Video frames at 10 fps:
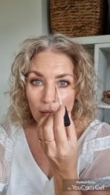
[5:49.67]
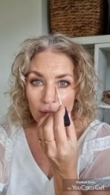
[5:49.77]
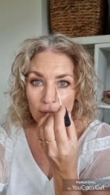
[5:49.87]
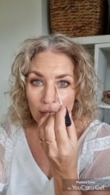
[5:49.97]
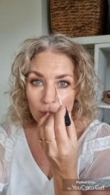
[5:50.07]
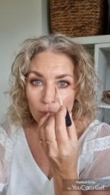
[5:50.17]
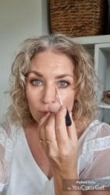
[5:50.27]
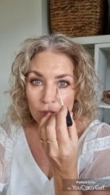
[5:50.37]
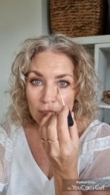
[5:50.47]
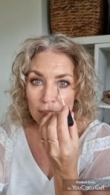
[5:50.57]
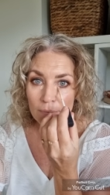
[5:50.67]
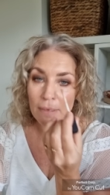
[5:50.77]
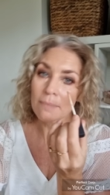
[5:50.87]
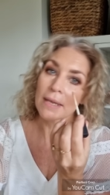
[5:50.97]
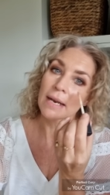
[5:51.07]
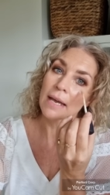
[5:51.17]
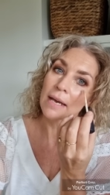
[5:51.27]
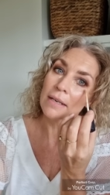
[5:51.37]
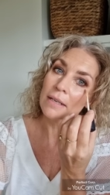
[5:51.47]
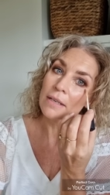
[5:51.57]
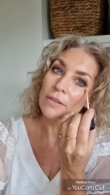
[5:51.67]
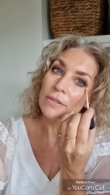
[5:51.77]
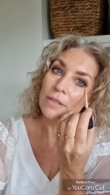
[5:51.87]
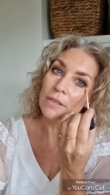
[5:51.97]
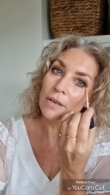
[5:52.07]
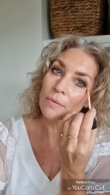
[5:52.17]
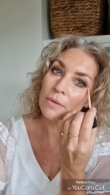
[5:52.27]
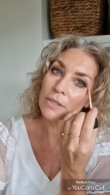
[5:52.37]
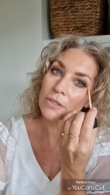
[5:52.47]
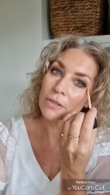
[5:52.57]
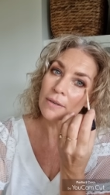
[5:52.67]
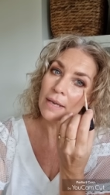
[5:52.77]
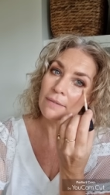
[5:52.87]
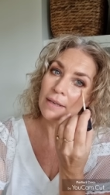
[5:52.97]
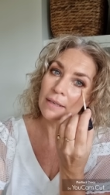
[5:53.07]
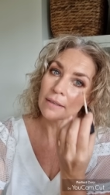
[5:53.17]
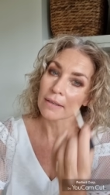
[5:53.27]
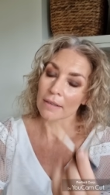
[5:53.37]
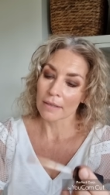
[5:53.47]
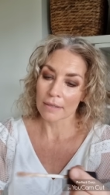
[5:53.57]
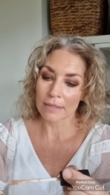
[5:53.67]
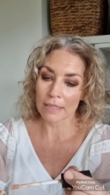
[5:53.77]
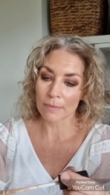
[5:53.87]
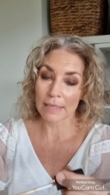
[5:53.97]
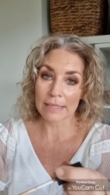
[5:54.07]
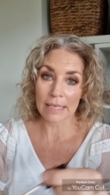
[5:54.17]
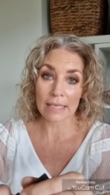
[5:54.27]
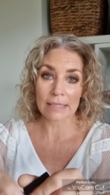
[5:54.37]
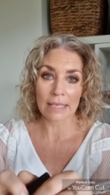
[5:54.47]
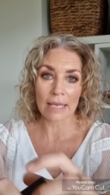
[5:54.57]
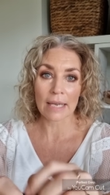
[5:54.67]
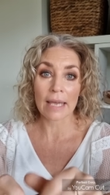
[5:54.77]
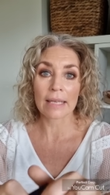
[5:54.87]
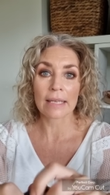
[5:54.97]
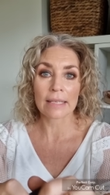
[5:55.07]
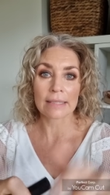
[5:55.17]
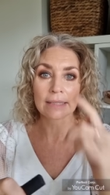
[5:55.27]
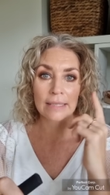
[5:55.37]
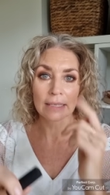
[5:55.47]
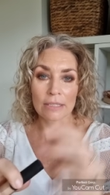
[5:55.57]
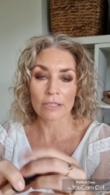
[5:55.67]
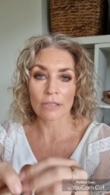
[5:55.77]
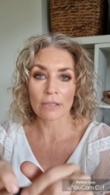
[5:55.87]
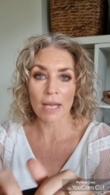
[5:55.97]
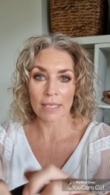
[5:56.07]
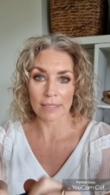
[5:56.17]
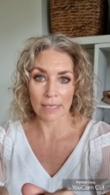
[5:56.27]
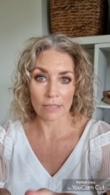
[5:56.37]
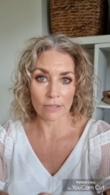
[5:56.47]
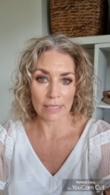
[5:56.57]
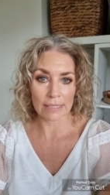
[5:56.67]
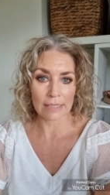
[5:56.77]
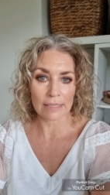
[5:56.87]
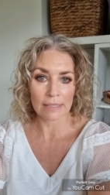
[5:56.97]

And then we'll just sweep that out. So you don't want it too heavy because that's when it starts to get cakey and sit into your lines and creases.